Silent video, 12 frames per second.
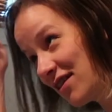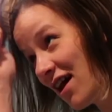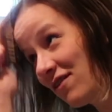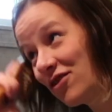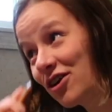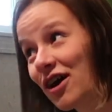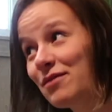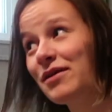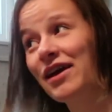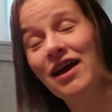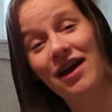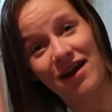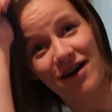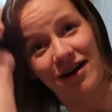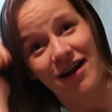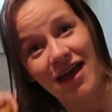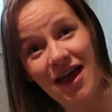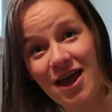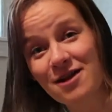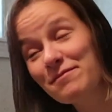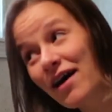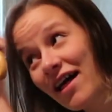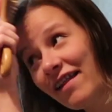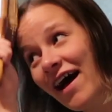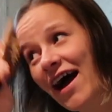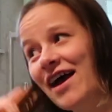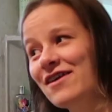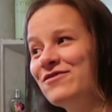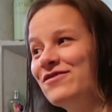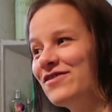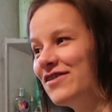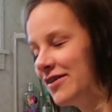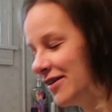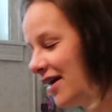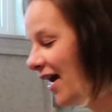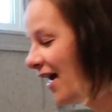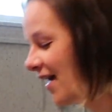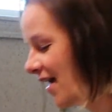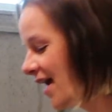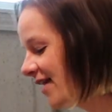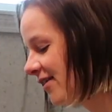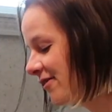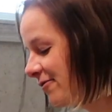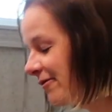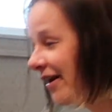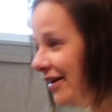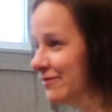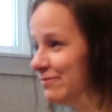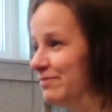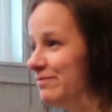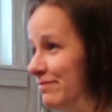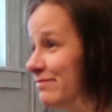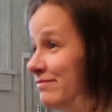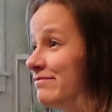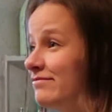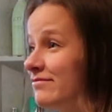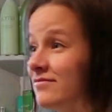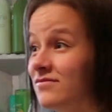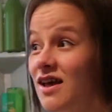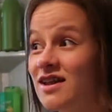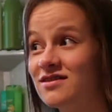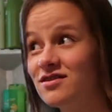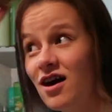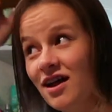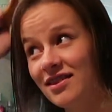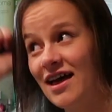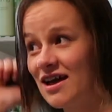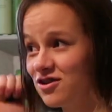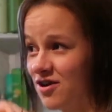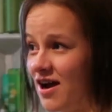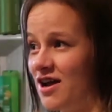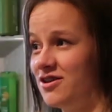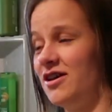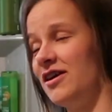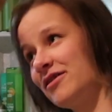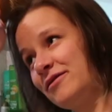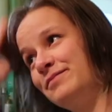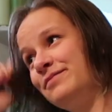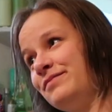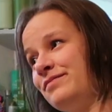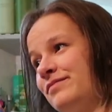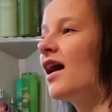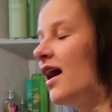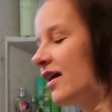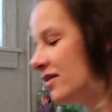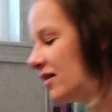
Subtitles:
never cut my hair in my life. And you know what? It's not that tragic. I